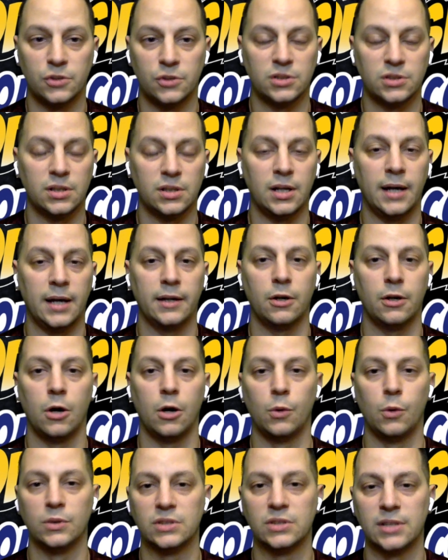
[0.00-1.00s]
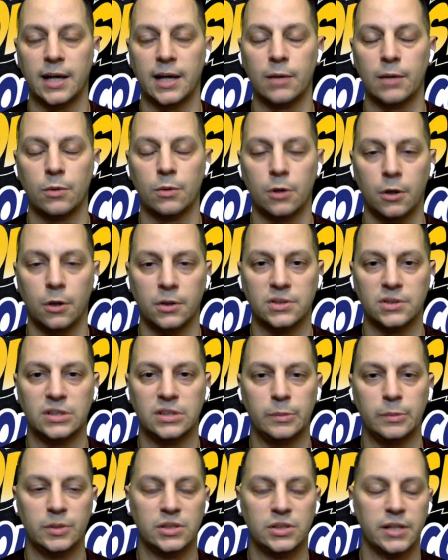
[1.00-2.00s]
just to kind of coincide with all the
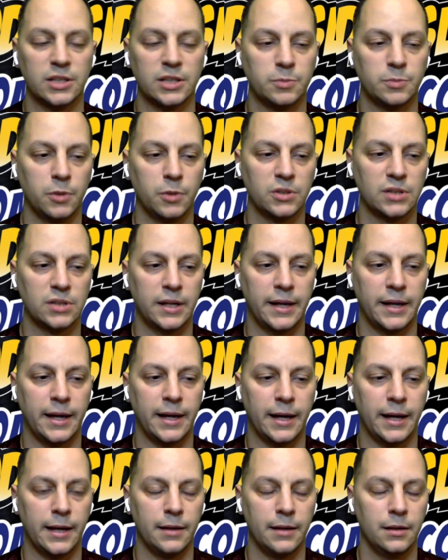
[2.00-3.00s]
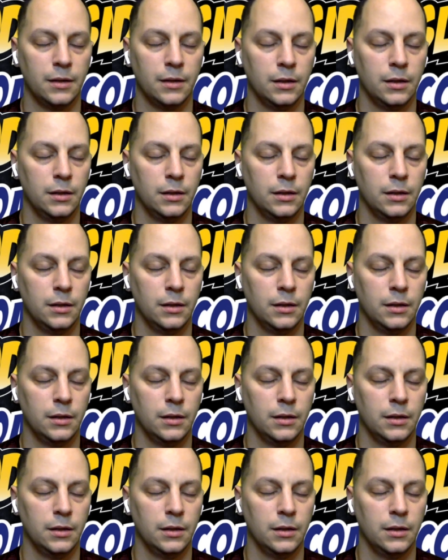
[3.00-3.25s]
CBCS books that I had.